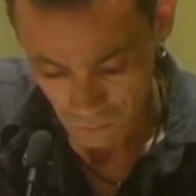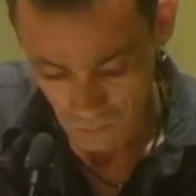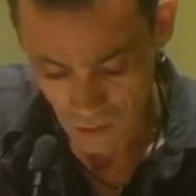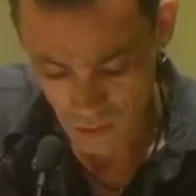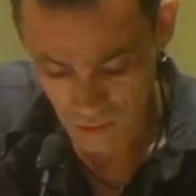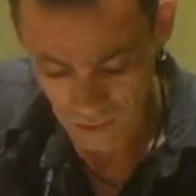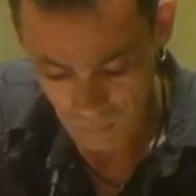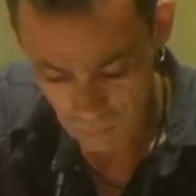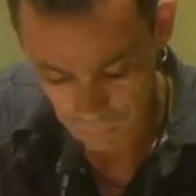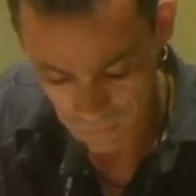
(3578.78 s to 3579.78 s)

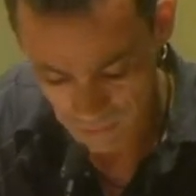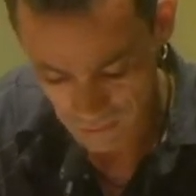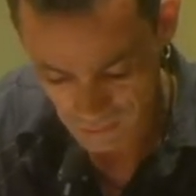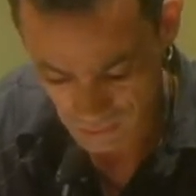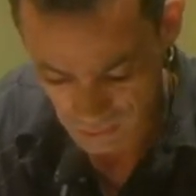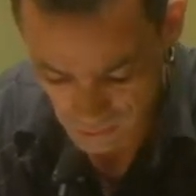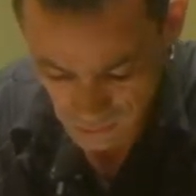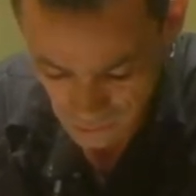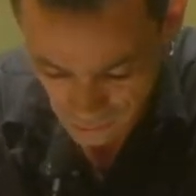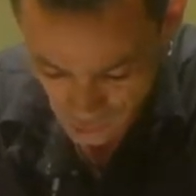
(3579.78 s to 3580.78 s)
Sustainable peace in a country
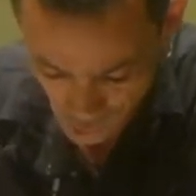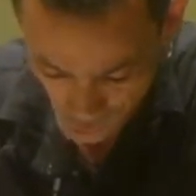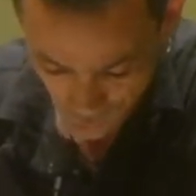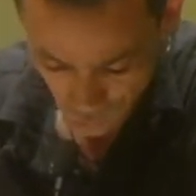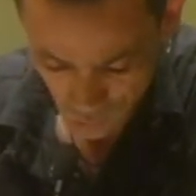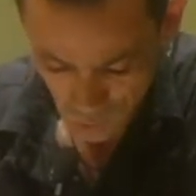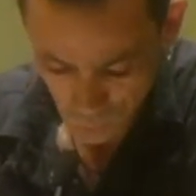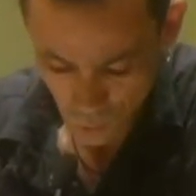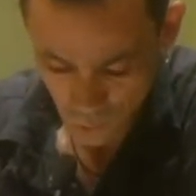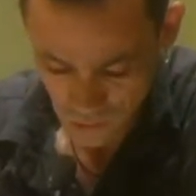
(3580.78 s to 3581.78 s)
that has known only
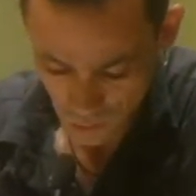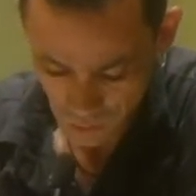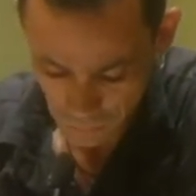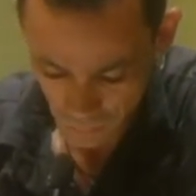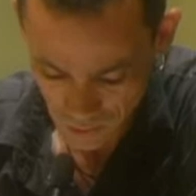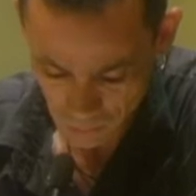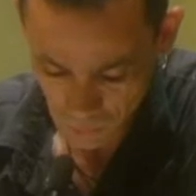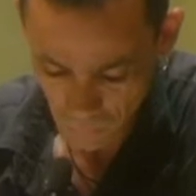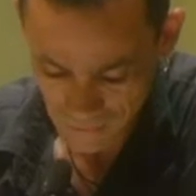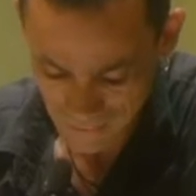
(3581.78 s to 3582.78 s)
war is only
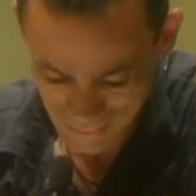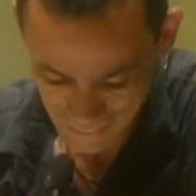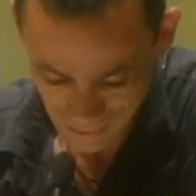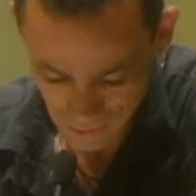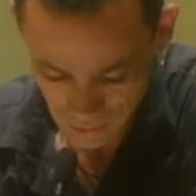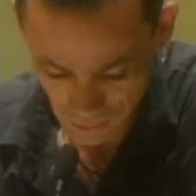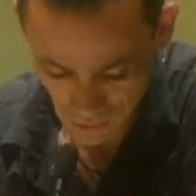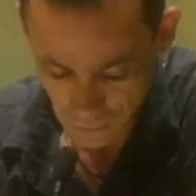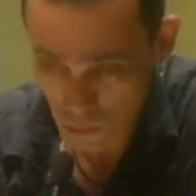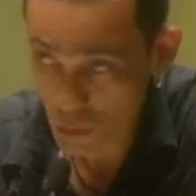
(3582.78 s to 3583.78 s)
possible when that country is
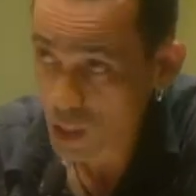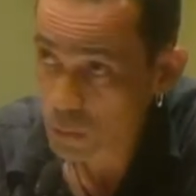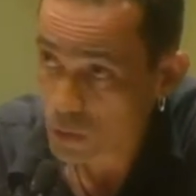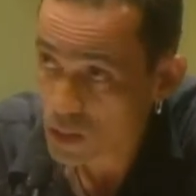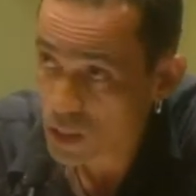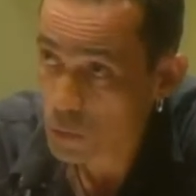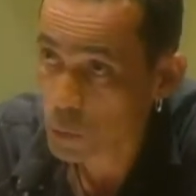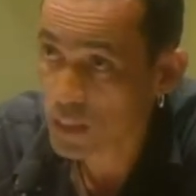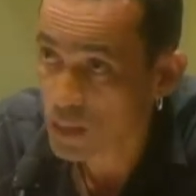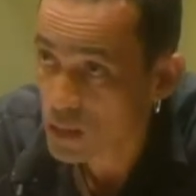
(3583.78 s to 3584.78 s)
able to come to terms
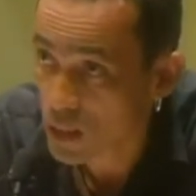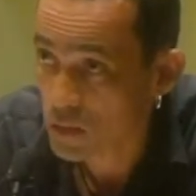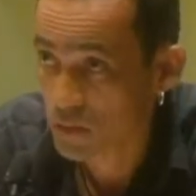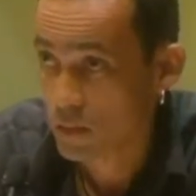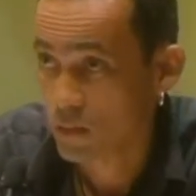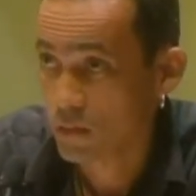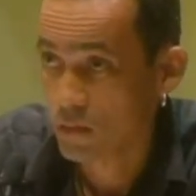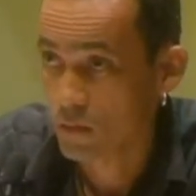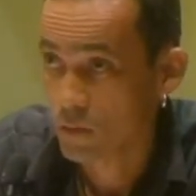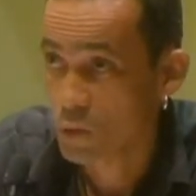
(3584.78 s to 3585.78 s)
with itself,
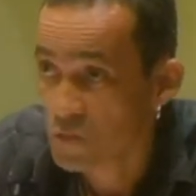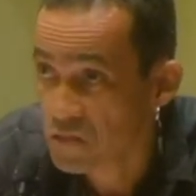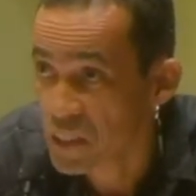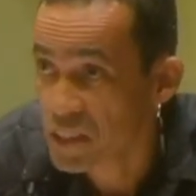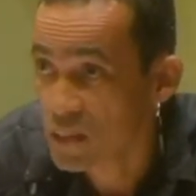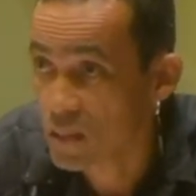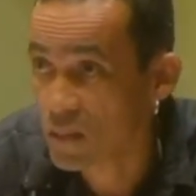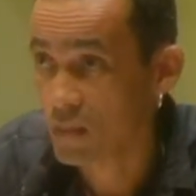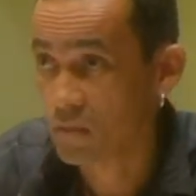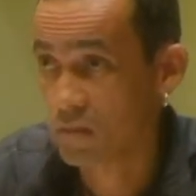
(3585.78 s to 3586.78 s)
to face
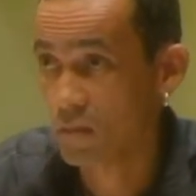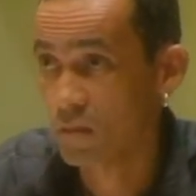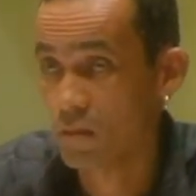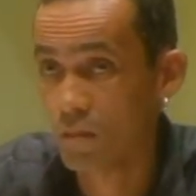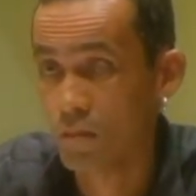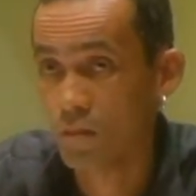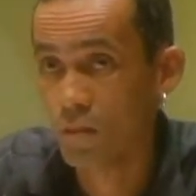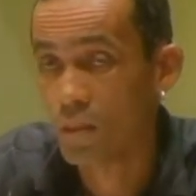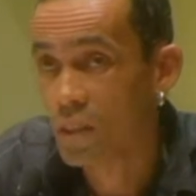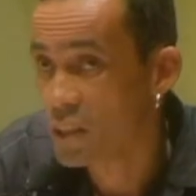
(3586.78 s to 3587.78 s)
itself
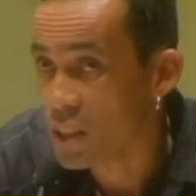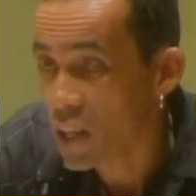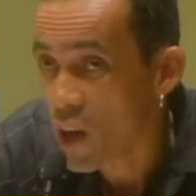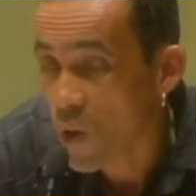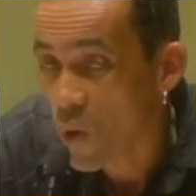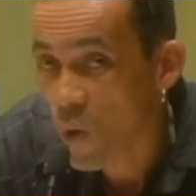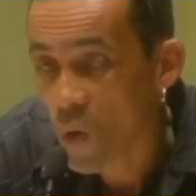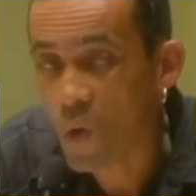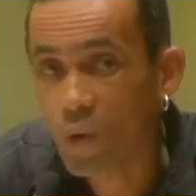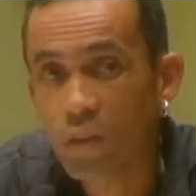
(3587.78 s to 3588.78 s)
in
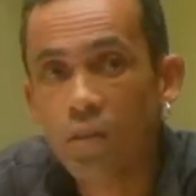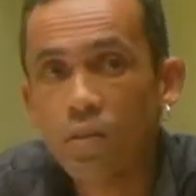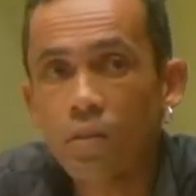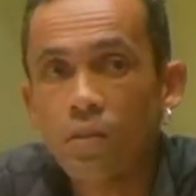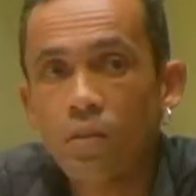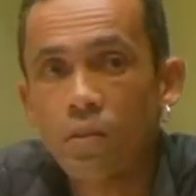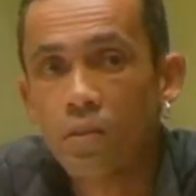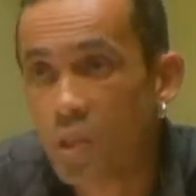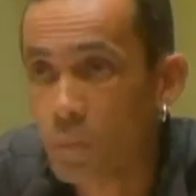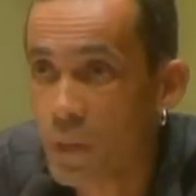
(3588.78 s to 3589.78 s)
all the
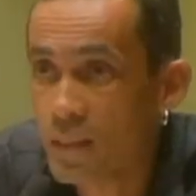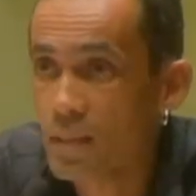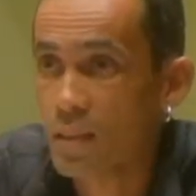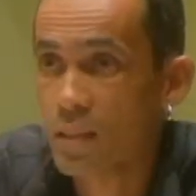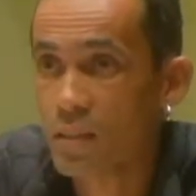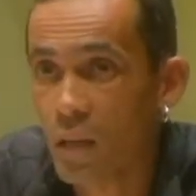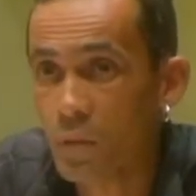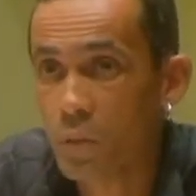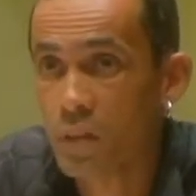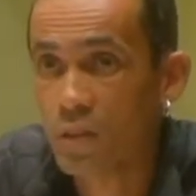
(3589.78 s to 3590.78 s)
splendor that
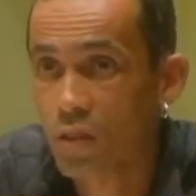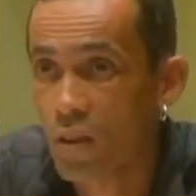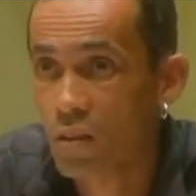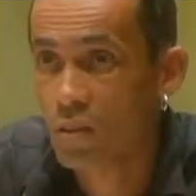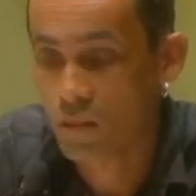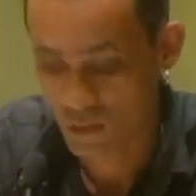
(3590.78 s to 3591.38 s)
comes with its horror.